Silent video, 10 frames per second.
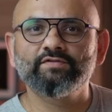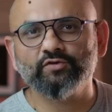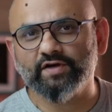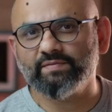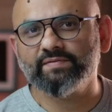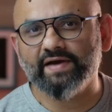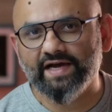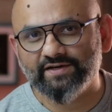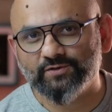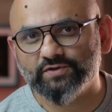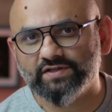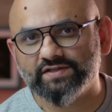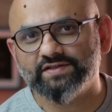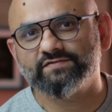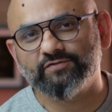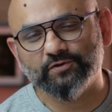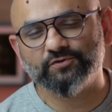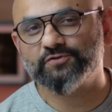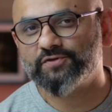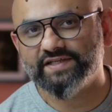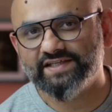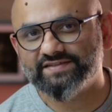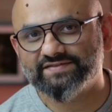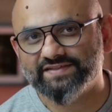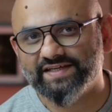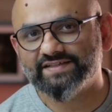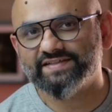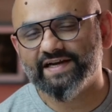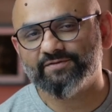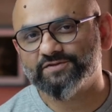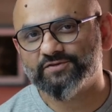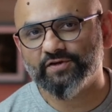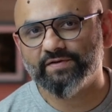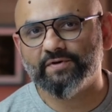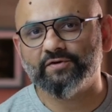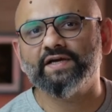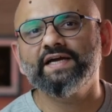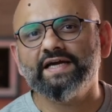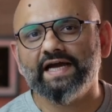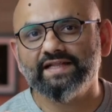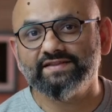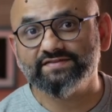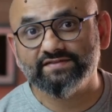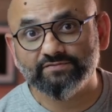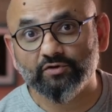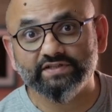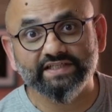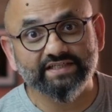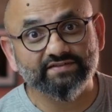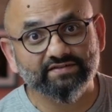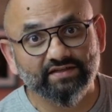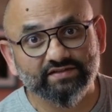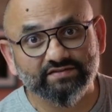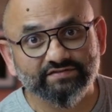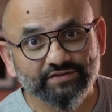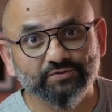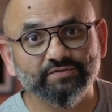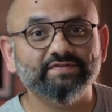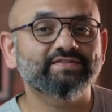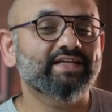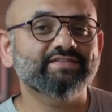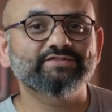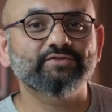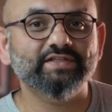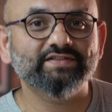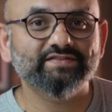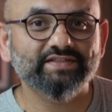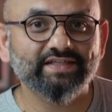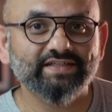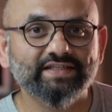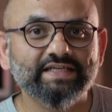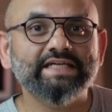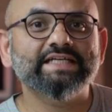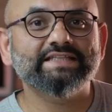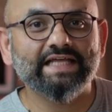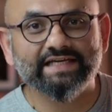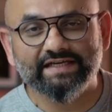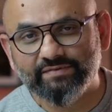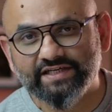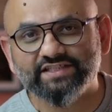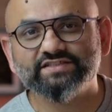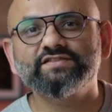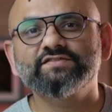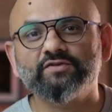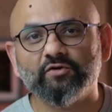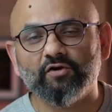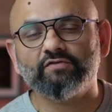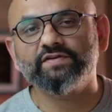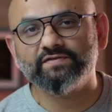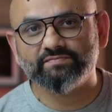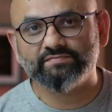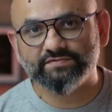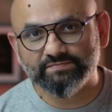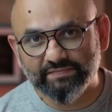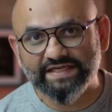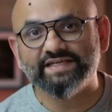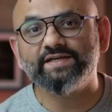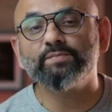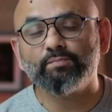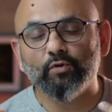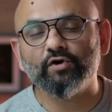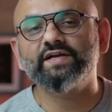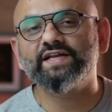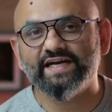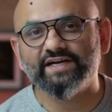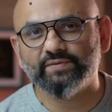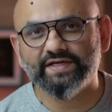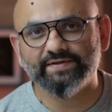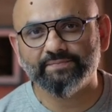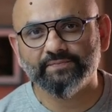So coming back to the photo school incident that I was talking about, and this is what the instructors knew that the students didn't, that limitations often breed more creativity.